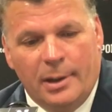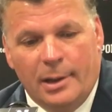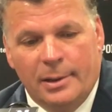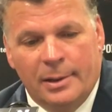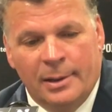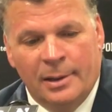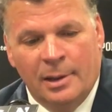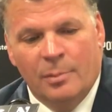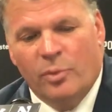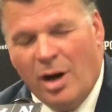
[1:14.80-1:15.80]
uh,
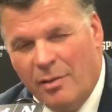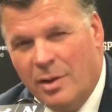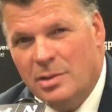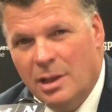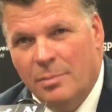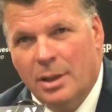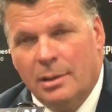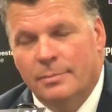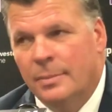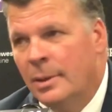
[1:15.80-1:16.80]
proud of our team
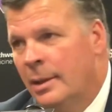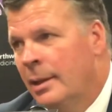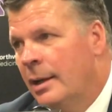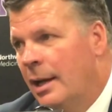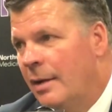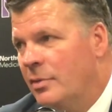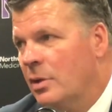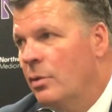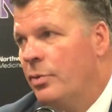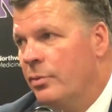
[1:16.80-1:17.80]
to have to
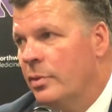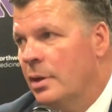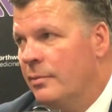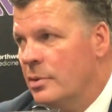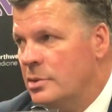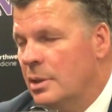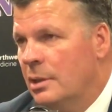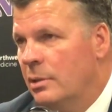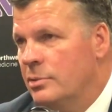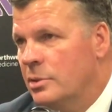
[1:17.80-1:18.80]
go through the adversity
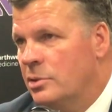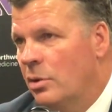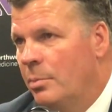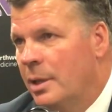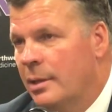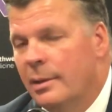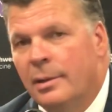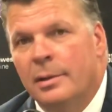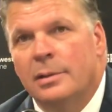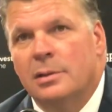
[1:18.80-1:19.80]
of losing Toby and
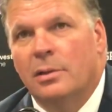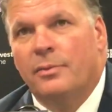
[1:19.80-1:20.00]
still